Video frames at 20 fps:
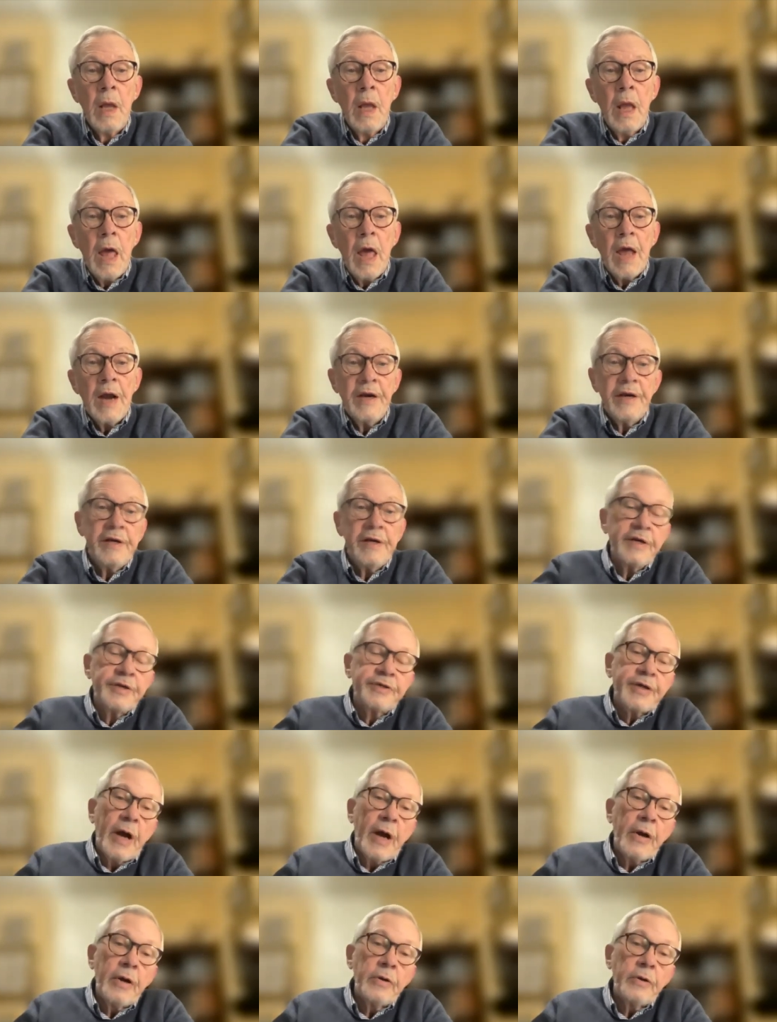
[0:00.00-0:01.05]
And an
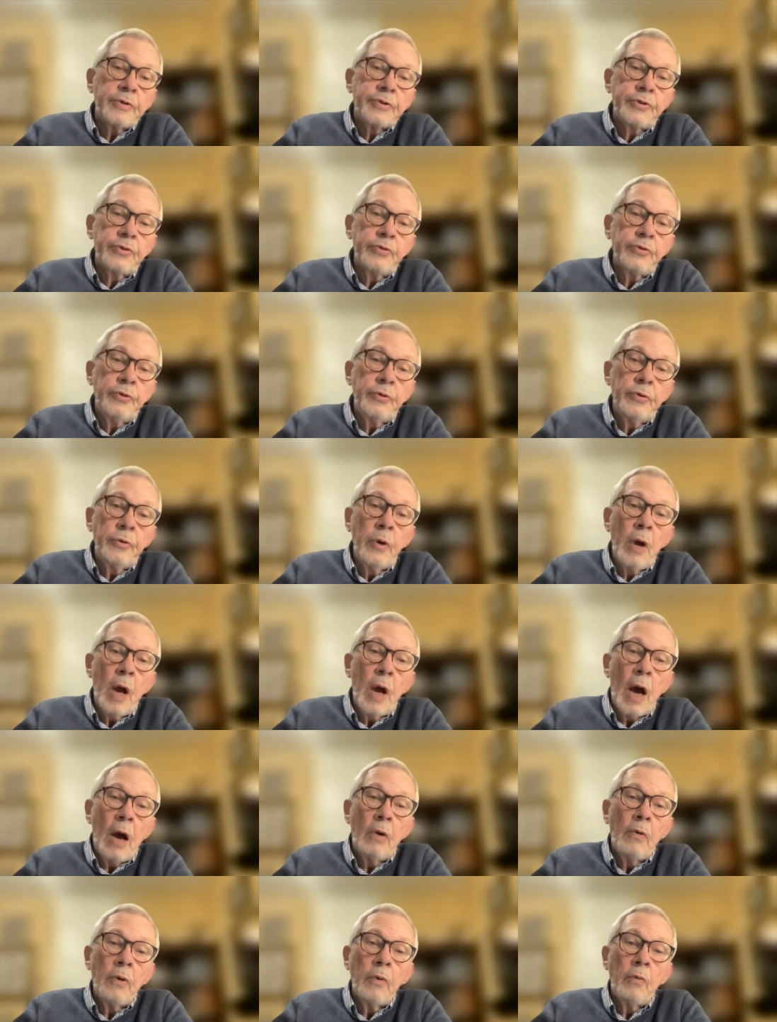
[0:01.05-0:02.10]
entire two
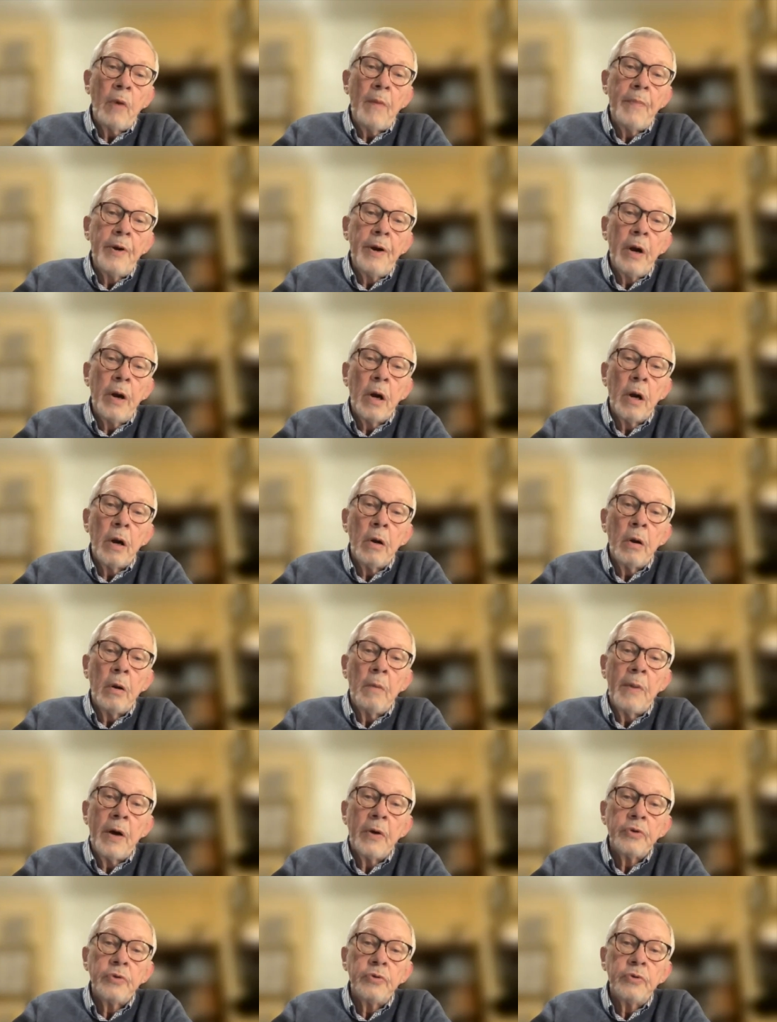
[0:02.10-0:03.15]
hour webinar
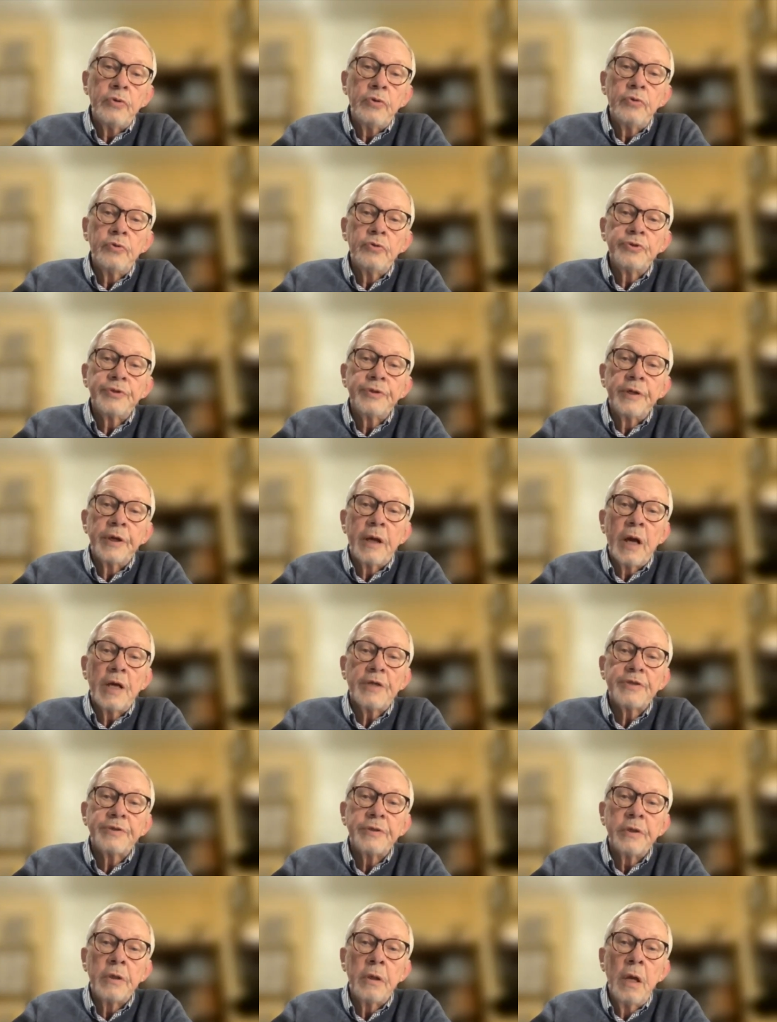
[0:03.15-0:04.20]
about youths in
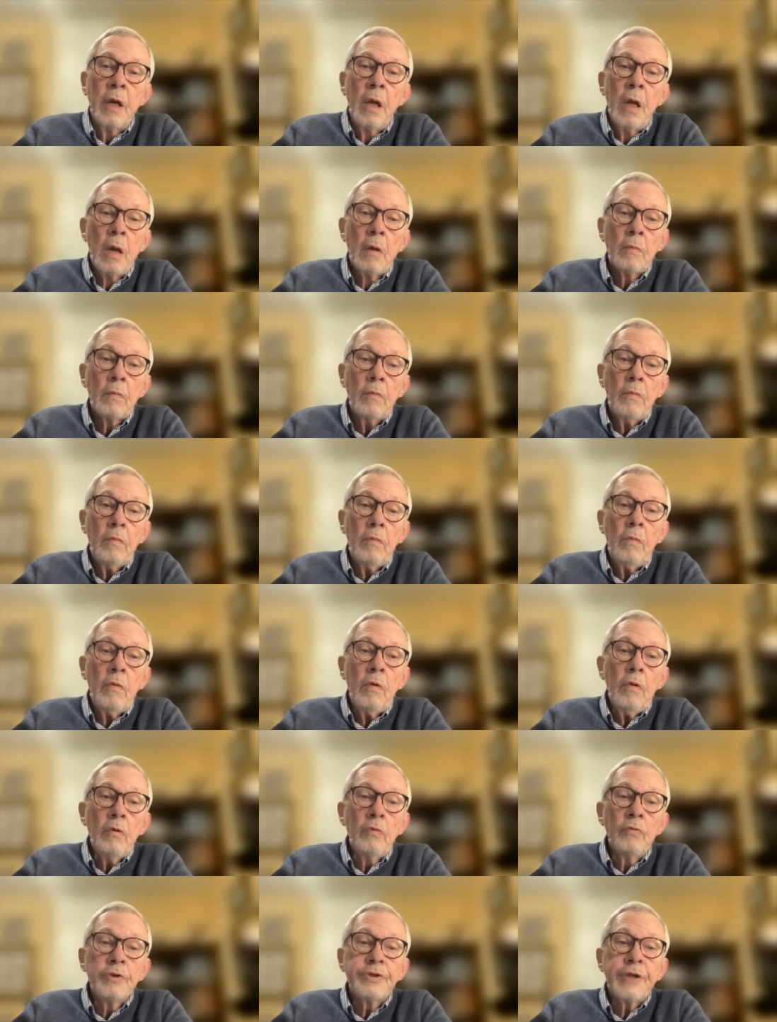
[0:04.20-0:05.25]
Gaza
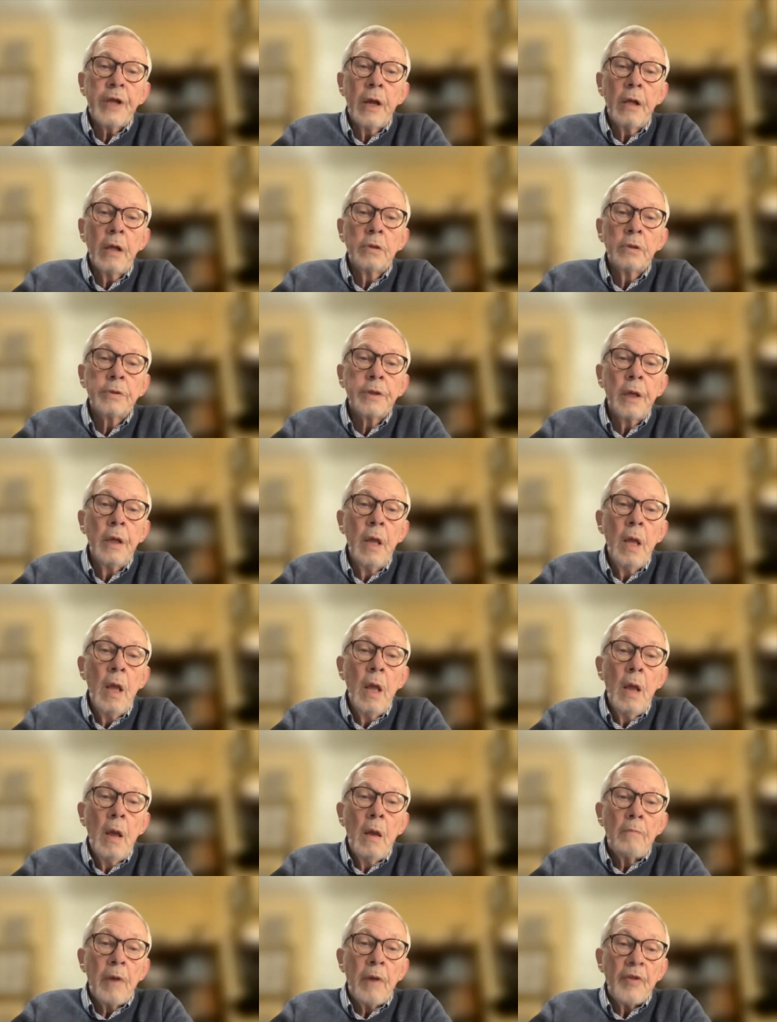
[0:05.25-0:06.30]
was held
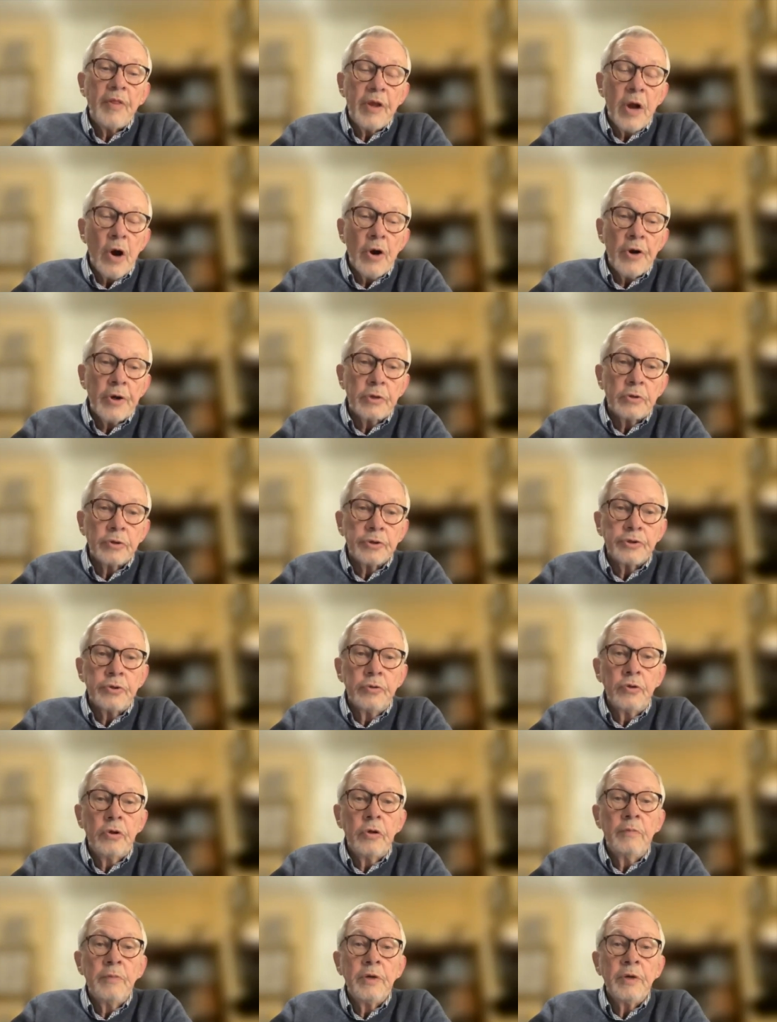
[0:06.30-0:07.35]
by the Article
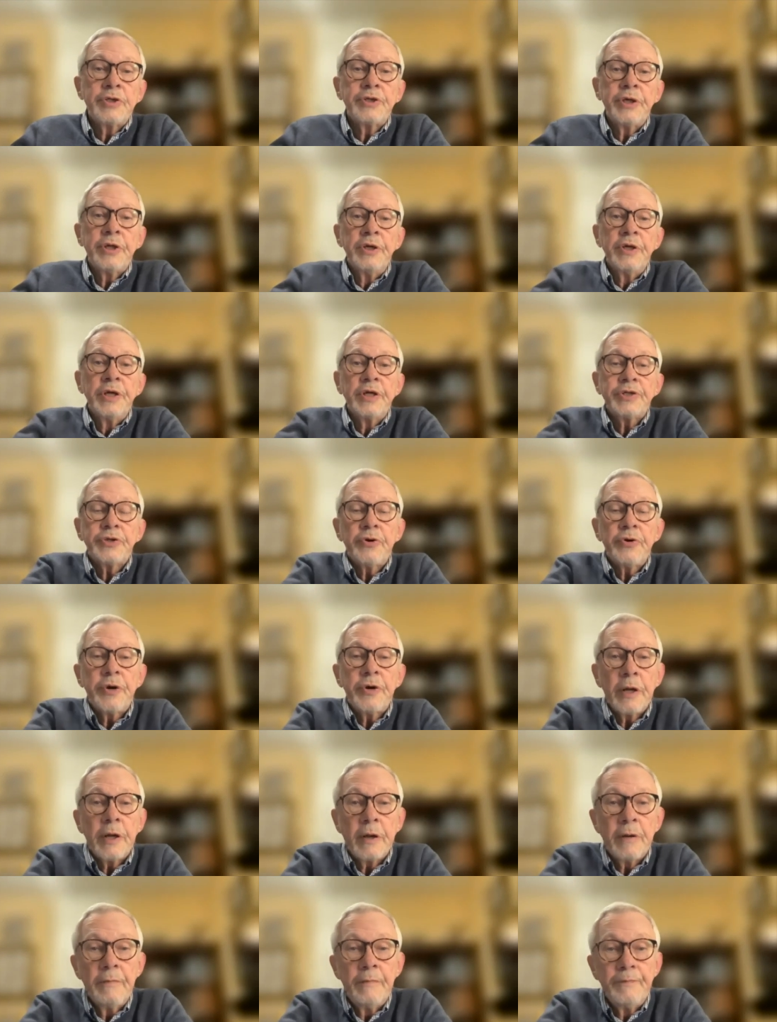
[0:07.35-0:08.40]
2 Commission yesterday.